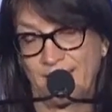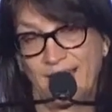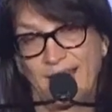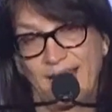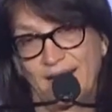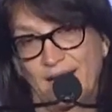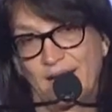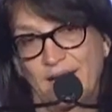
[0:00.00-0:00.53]

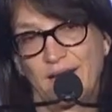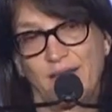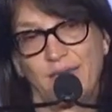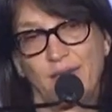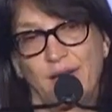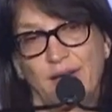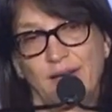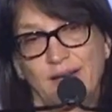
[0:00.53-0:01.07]
And I
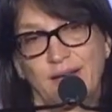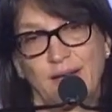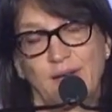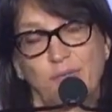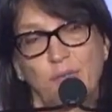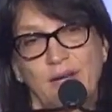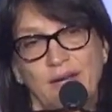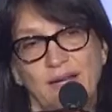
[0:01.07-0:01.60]
thought, uh,
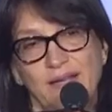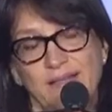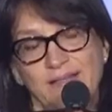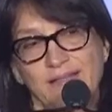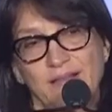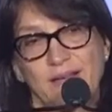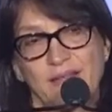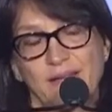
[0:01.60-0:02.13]
when I
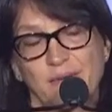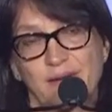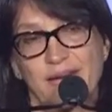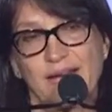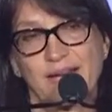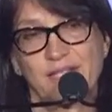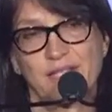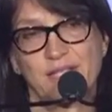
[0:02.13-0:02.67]
saw their
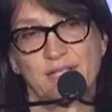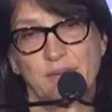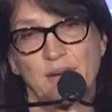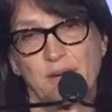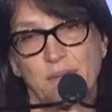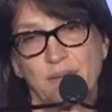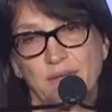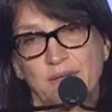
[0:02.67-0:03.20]
reaction to
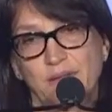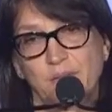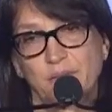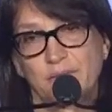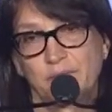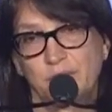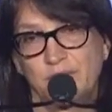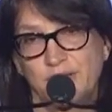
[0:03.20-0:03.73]
my book,
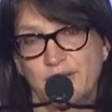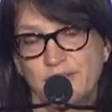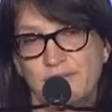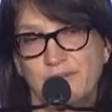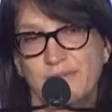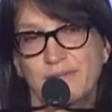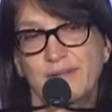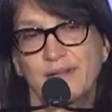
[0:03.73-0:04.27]
which,
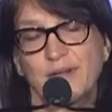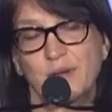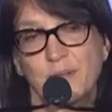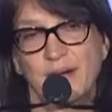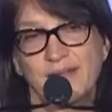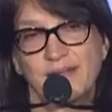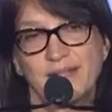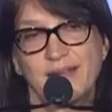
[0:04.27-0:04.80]
you know,
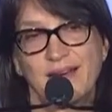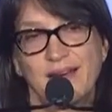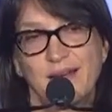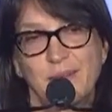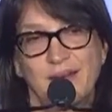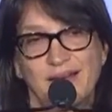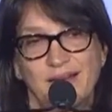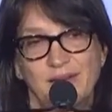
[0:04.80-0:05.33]
by the
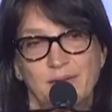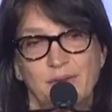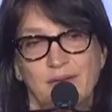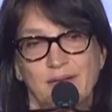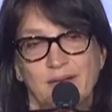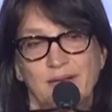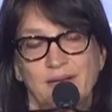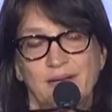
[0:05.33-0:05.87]
time I had
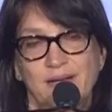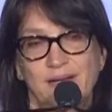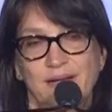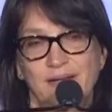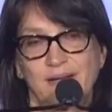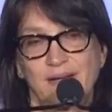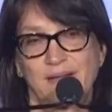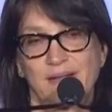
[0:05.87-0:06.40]
written
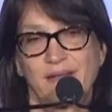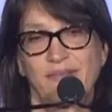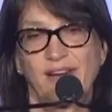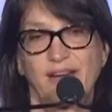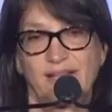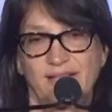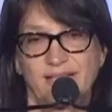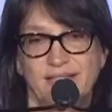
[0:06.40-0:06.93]
The
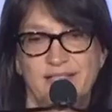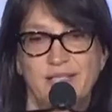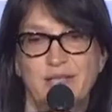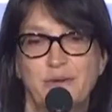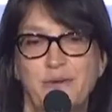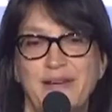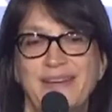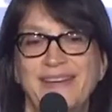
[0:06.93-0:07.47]
Violent
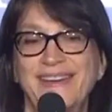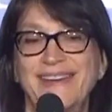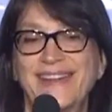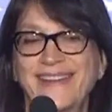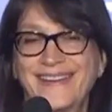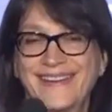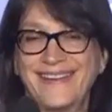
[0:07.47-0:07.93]
Screed